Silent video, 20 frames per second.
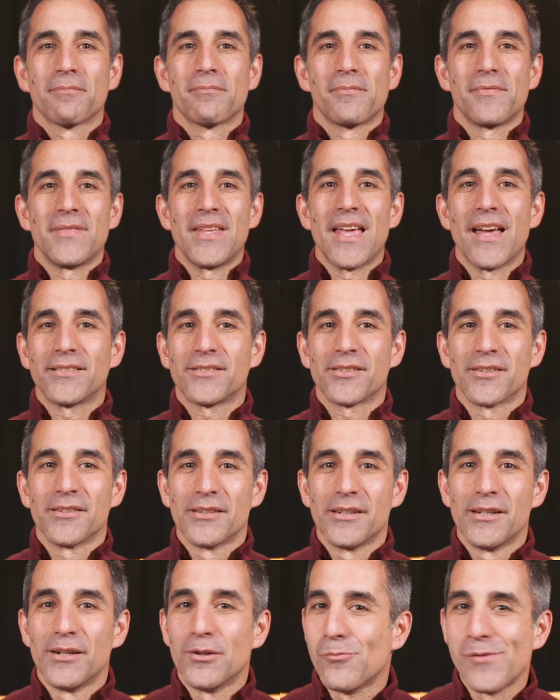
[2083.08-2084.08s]
Yet,
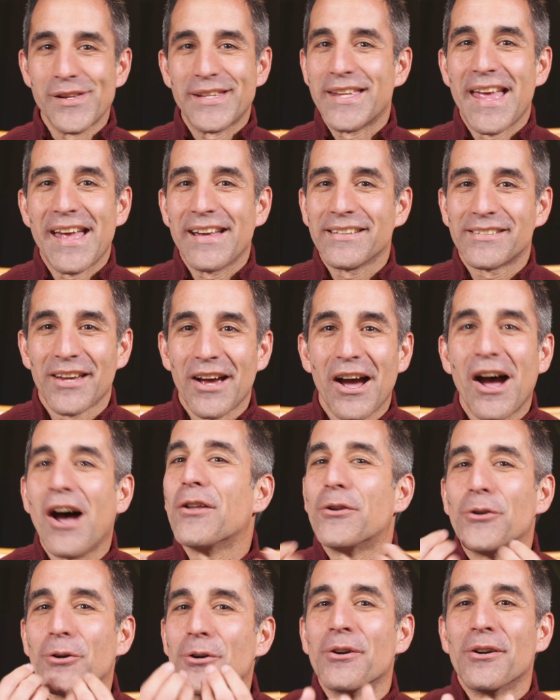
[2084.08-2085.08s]
we can't
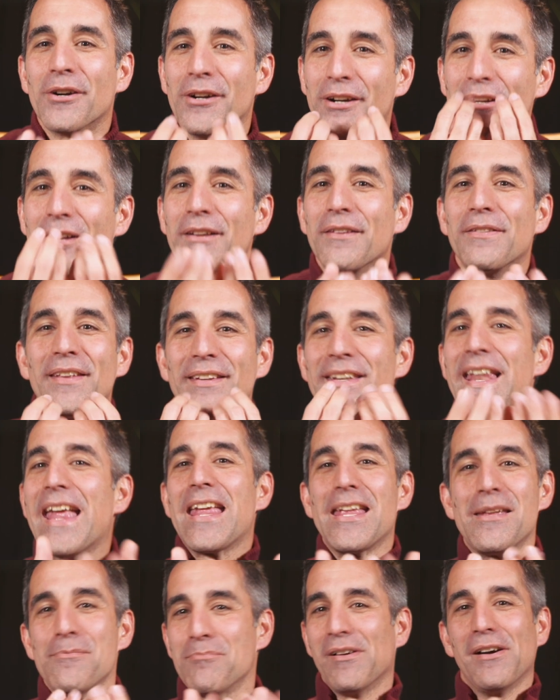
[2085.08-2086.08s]
utter the
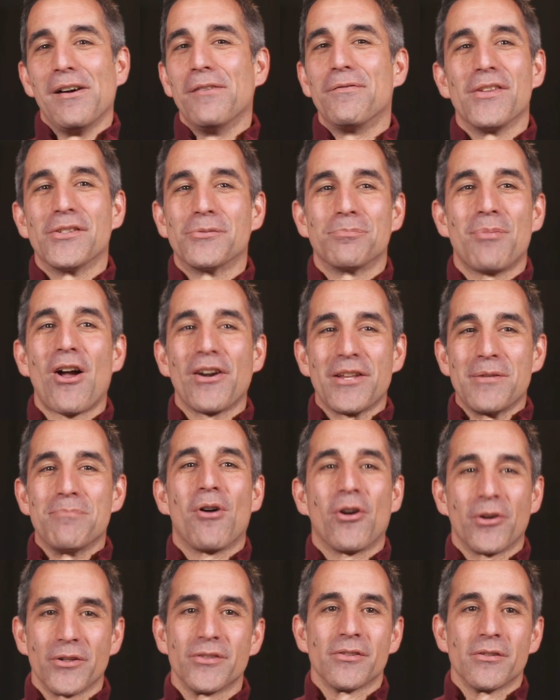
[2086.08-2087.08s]
name of this body
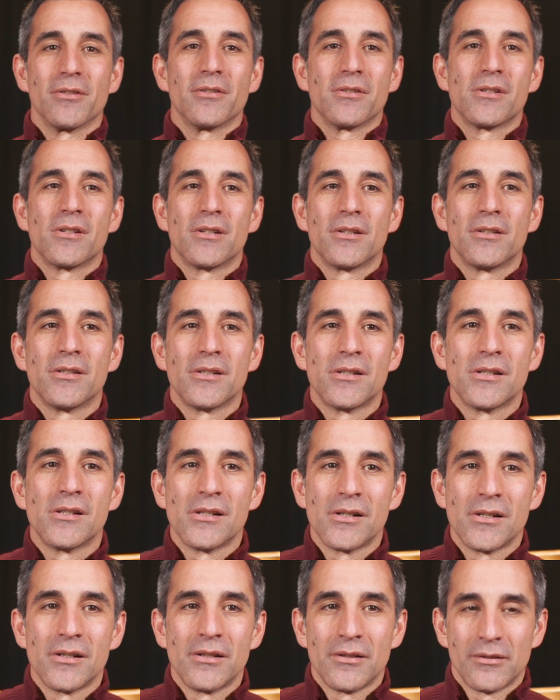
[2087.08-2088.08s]
part,
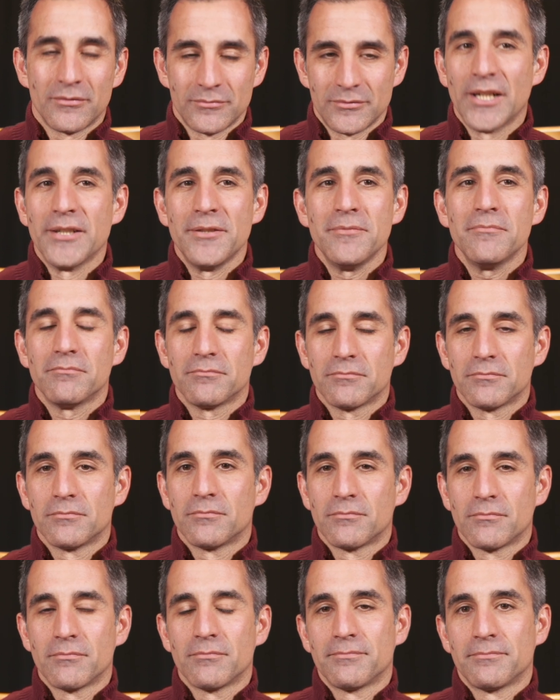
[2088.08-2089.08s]
right?
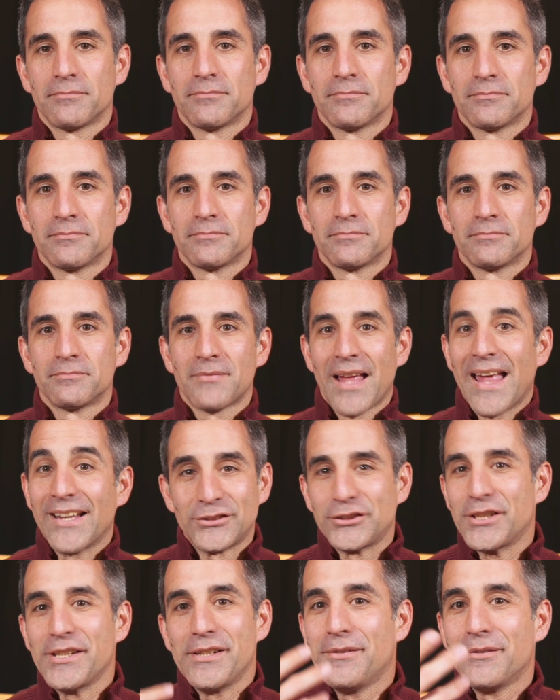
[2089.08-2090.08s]
And
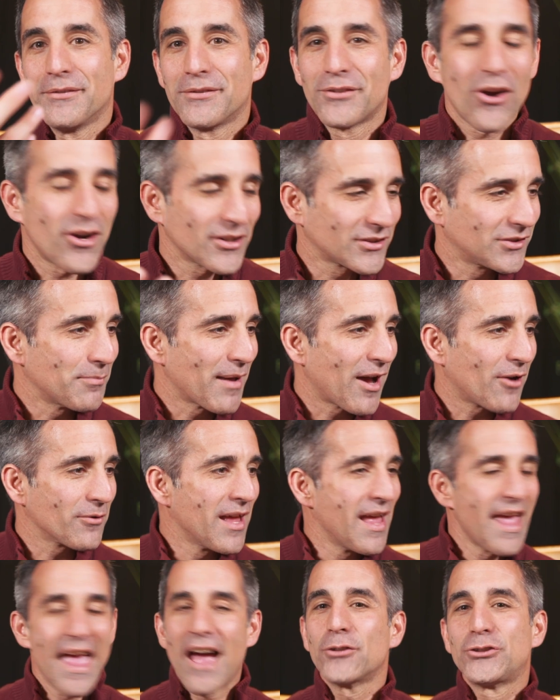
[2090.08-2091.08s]
she talks about
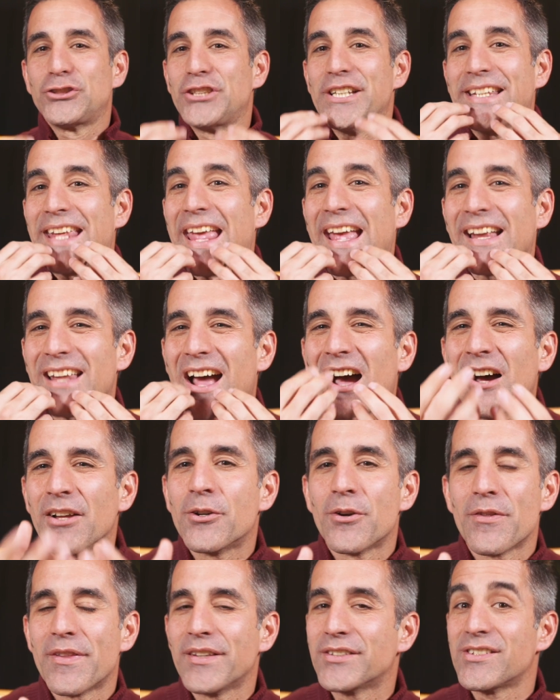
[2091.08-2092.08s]
how she can't
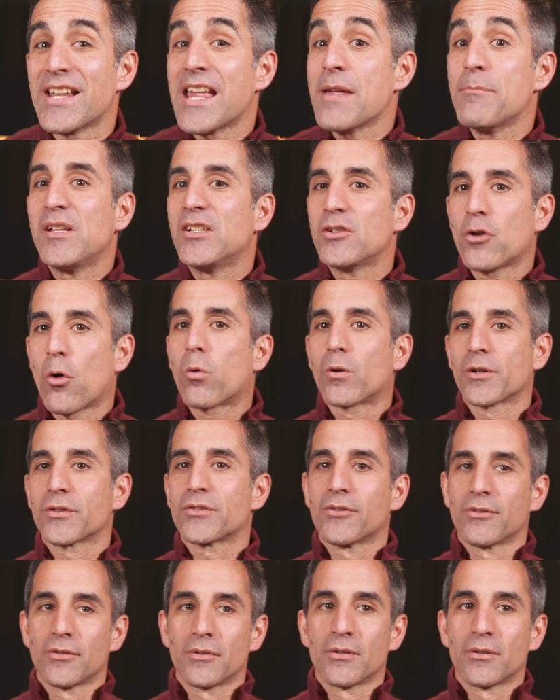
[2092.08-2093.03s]
utter this name in court,